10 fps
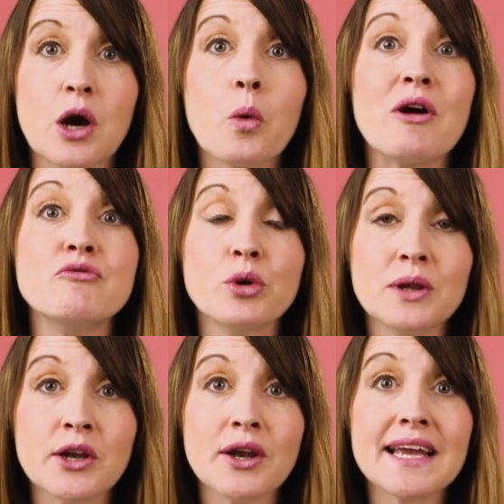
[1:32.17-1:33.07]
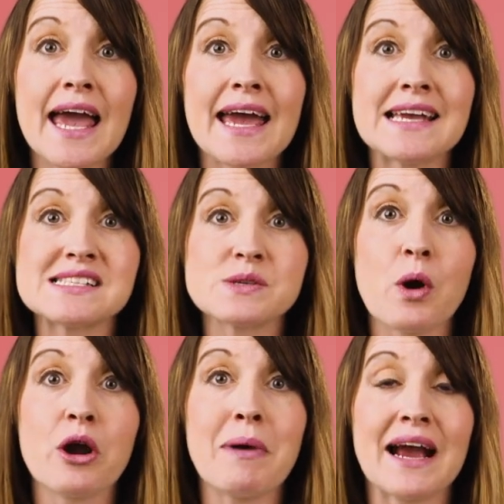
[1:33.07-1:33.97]
when ruling on a case
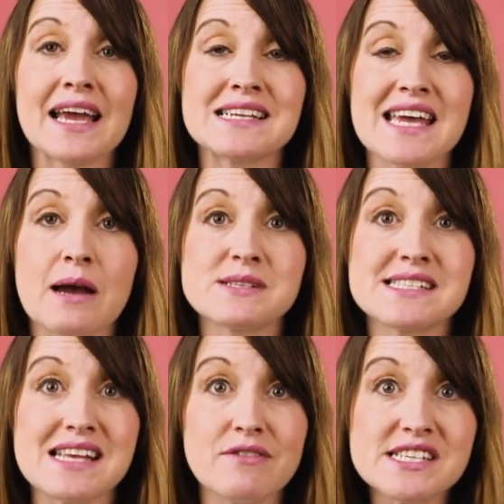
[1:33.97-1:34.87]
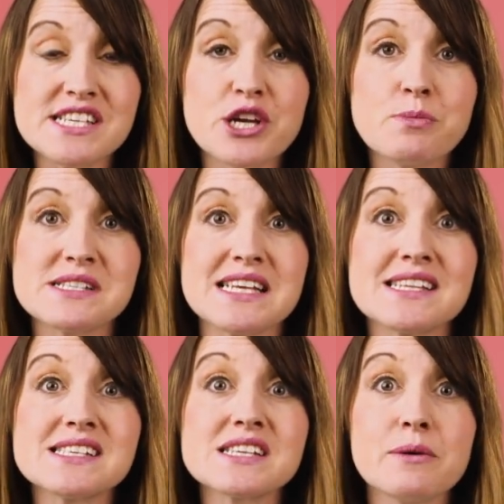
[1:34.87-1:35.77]
where a bank had kept
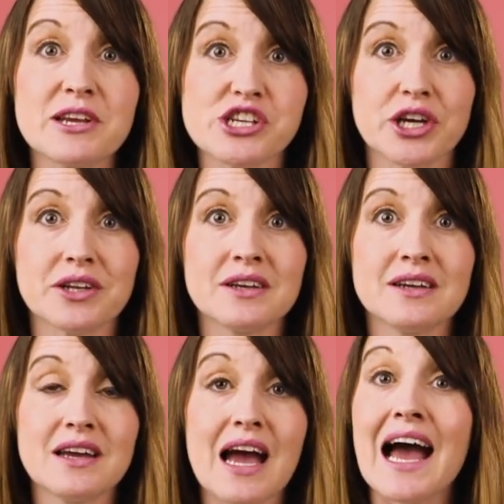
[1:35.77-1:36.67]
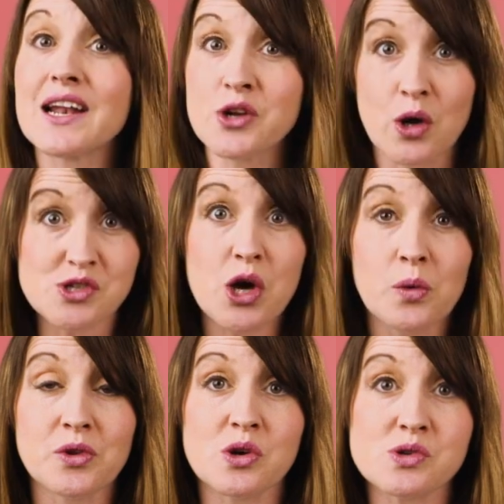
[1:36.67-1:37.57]
72% as commission and not
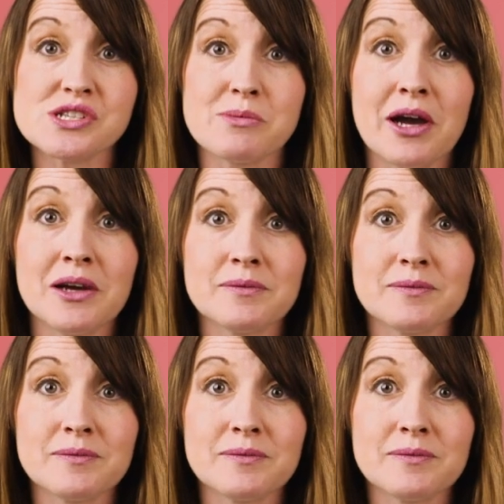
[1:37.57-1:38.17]
told the customer.